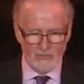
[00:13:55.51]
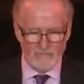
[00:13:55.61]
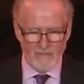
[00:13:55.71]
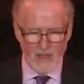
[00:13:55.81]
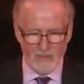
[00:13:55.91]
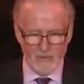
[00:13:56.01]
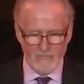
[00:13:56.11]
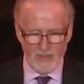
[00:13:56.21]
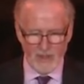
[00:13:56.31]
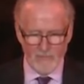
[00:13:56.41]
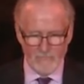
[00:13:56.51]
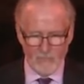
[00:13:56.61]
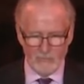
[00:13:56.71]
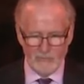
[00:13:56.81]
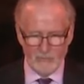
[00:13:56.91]
the father of the Air
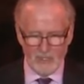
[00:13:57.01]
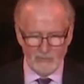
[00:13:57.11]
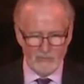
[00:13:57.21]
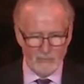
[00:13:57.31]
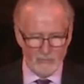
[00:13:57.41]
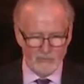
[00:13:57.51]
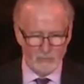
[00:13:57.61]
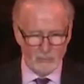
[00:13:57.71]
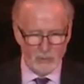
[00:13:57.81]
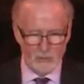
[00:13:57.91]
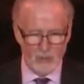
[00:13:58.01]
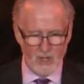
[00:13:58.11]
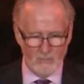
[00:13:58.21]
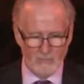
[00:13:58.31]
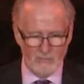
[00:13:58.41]
Force space and missile
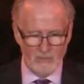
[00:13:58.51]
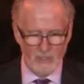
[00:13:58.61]
programs.